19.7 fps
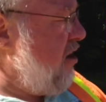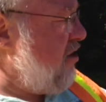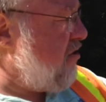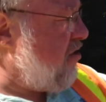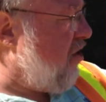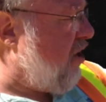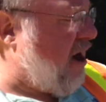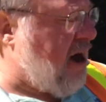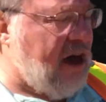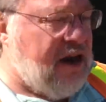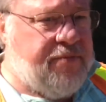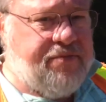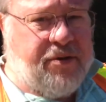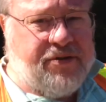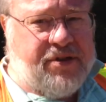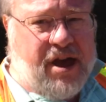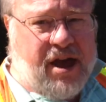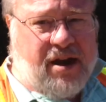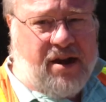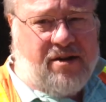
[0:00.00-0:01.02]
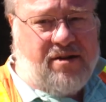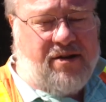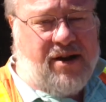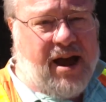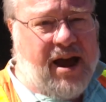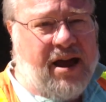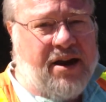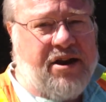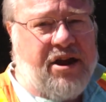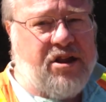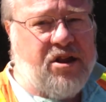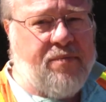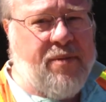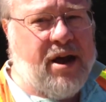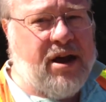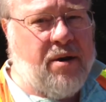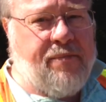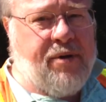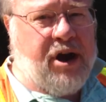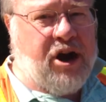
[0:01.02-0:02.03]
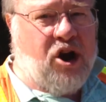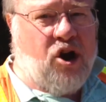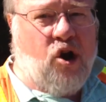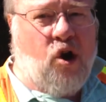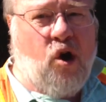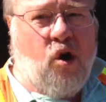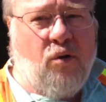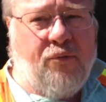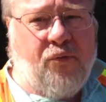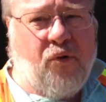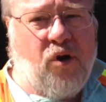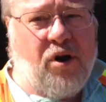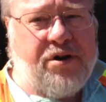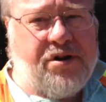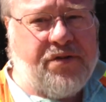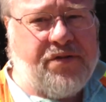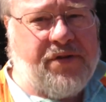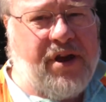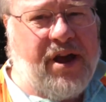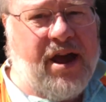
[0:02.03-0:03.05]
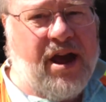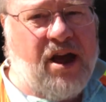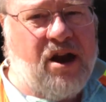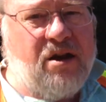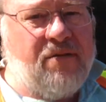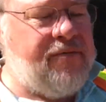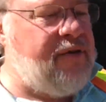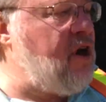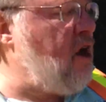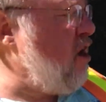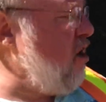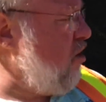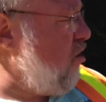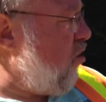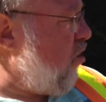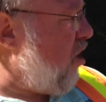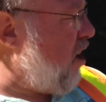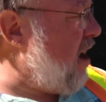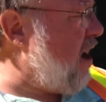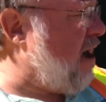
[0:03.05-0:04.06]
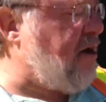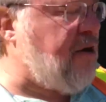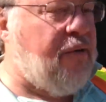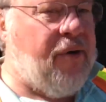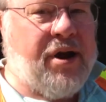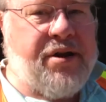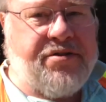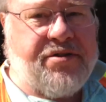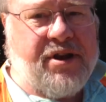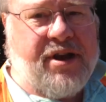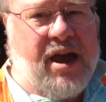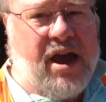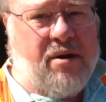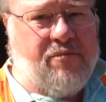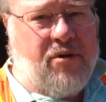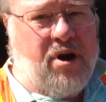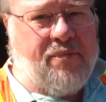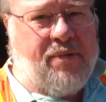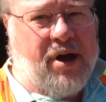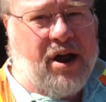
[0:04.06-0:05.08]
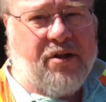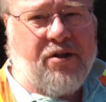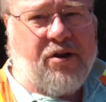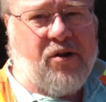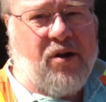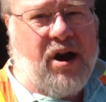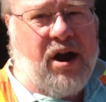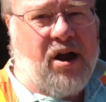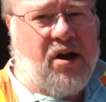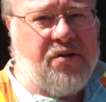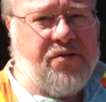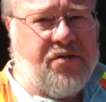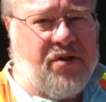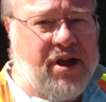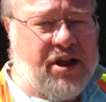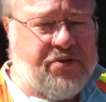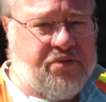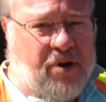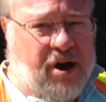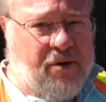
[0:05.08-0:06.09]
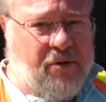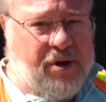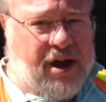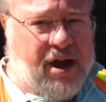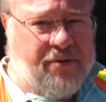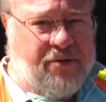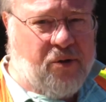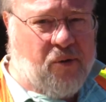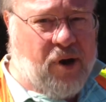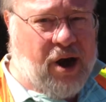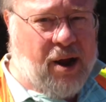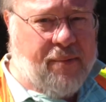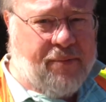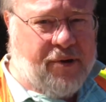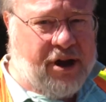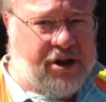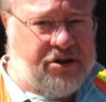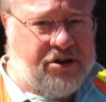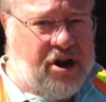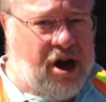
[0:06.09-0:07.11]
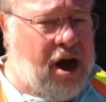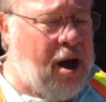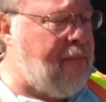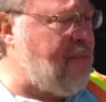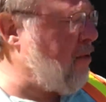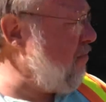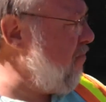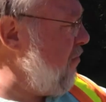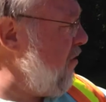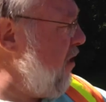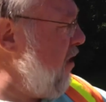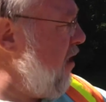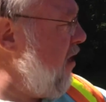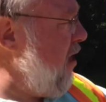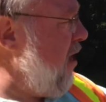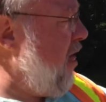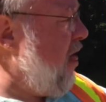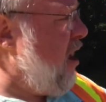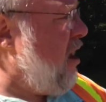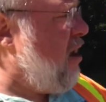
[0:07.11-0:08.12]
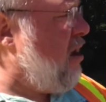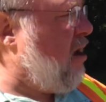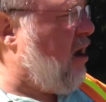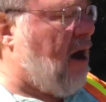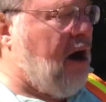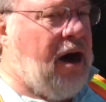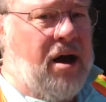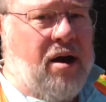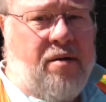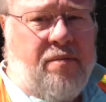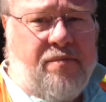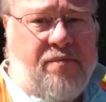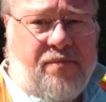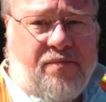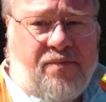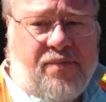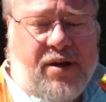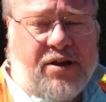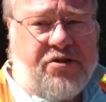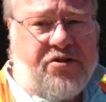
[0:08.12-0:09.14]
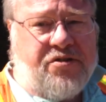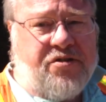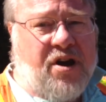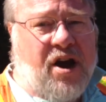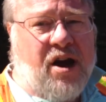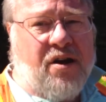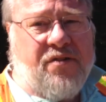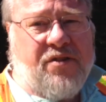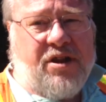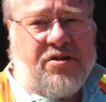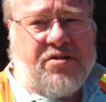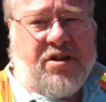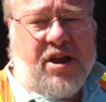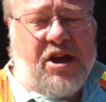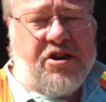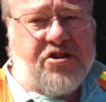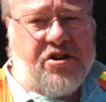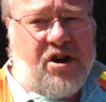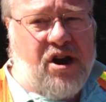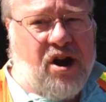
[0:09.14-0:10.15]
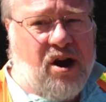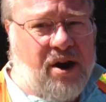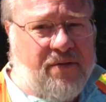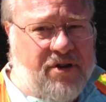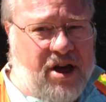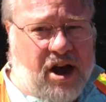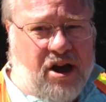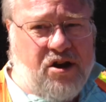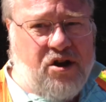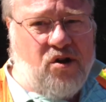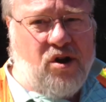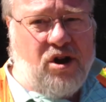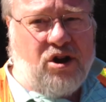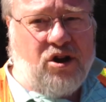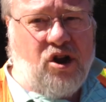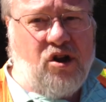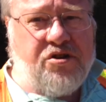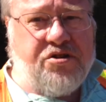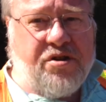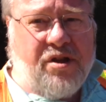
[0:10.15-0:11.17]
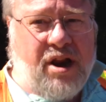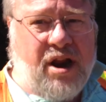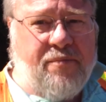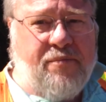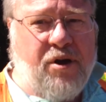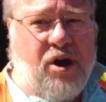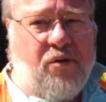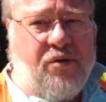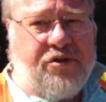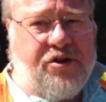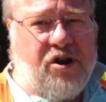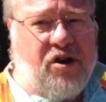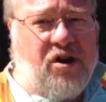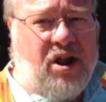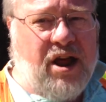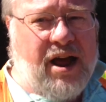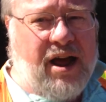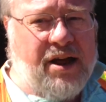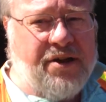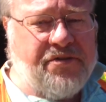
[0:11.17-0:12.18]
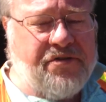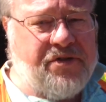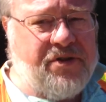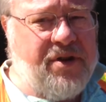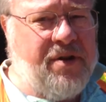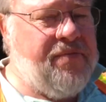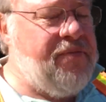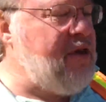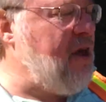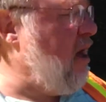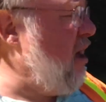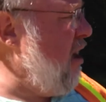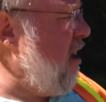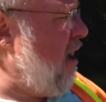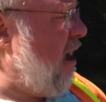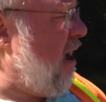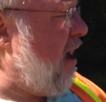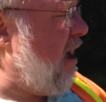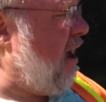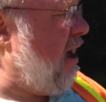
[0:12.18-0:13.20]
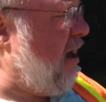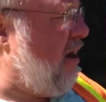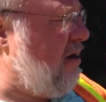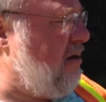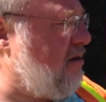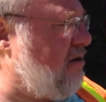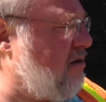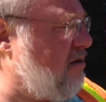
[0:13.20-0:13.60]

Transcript: So I had to put that. I had to either make a bigger hole for it to see out of, or I had to raise the camera up out of the ground. So that's why we have the ramp like that. As you saw in the station there, I've got a new enclosure that I built with clear glass, and